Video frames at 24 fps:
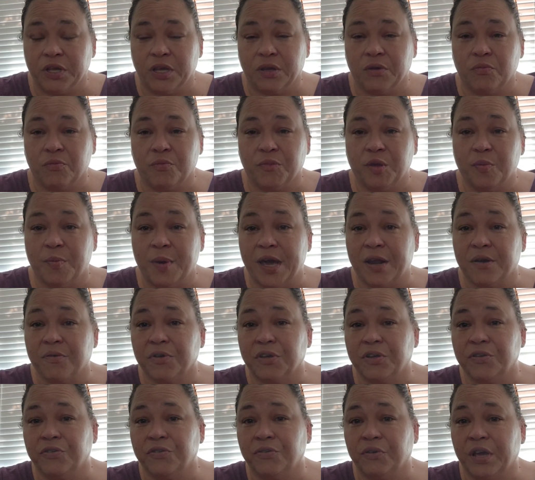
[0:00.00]
and the battery
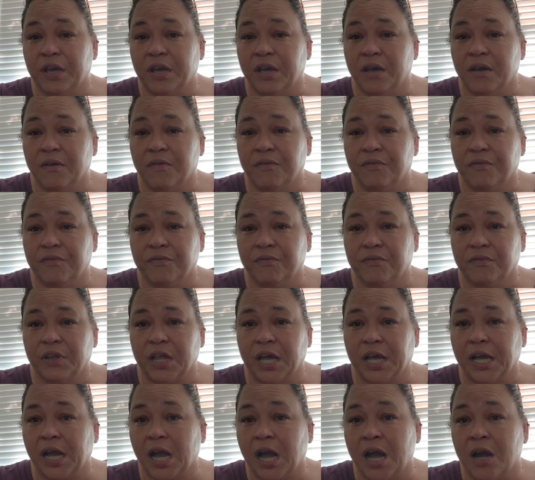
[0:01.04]
you do have,
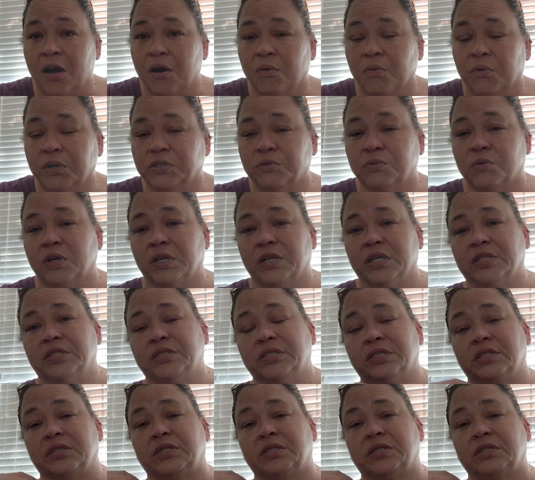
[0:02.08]
like, I always wanted